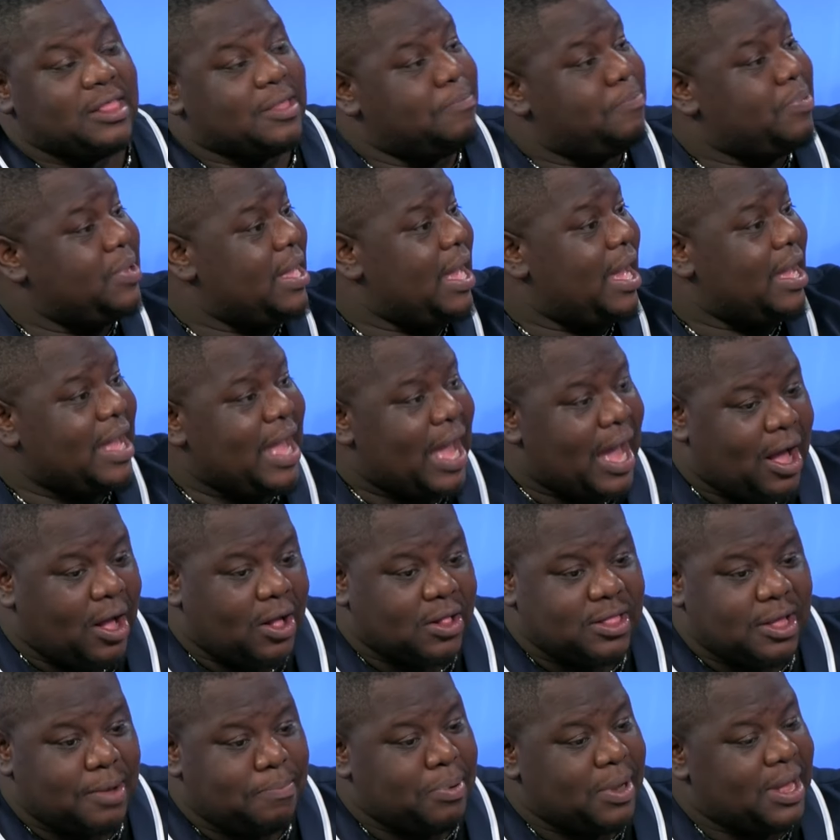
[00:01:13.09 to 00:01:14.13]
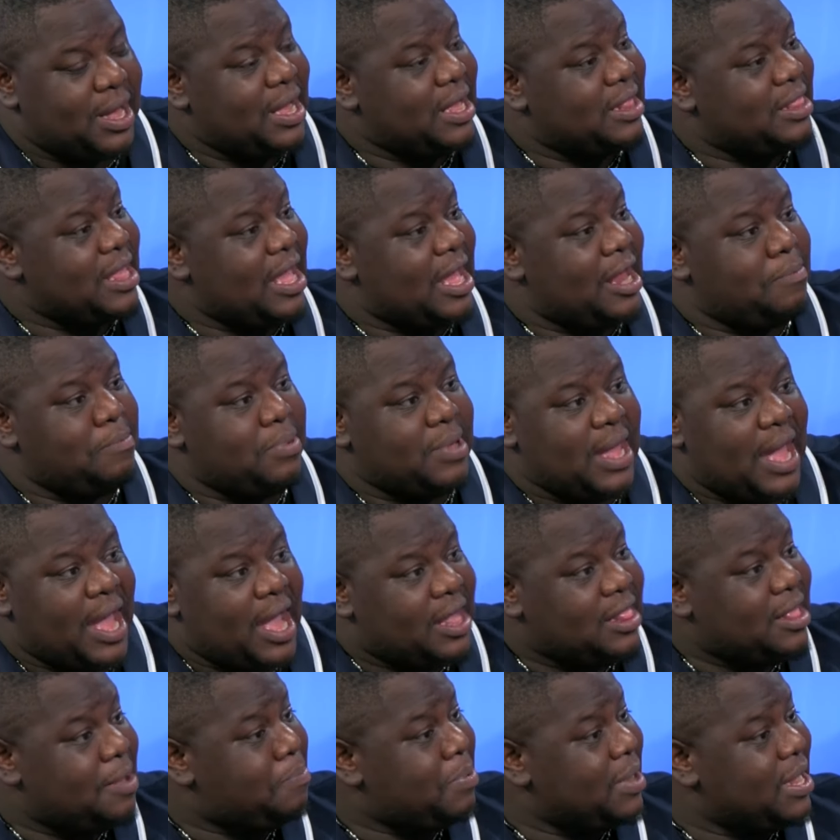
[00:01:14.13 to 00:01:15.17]
at the B A L. They're playing in the N B
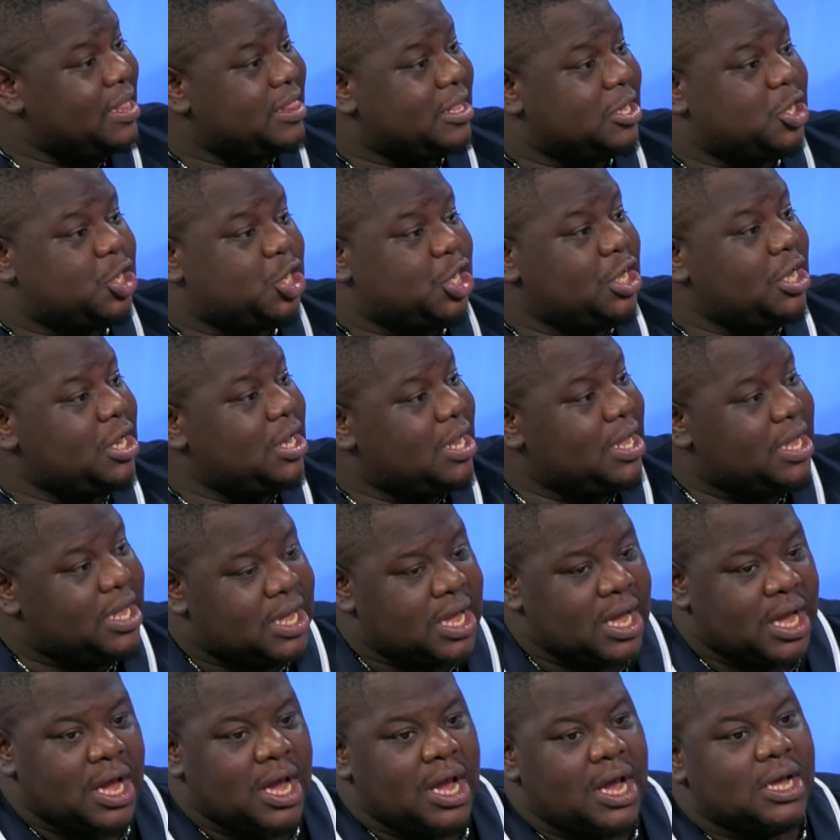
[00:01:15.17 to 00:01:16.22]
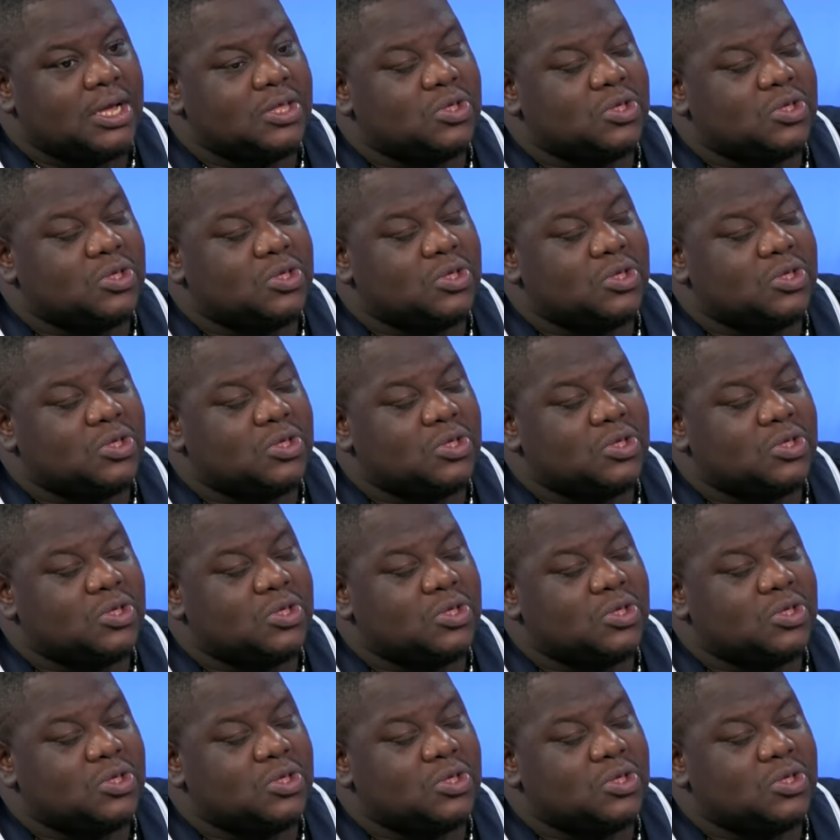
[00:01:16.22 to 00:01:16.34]
A. They play in the G League. Right.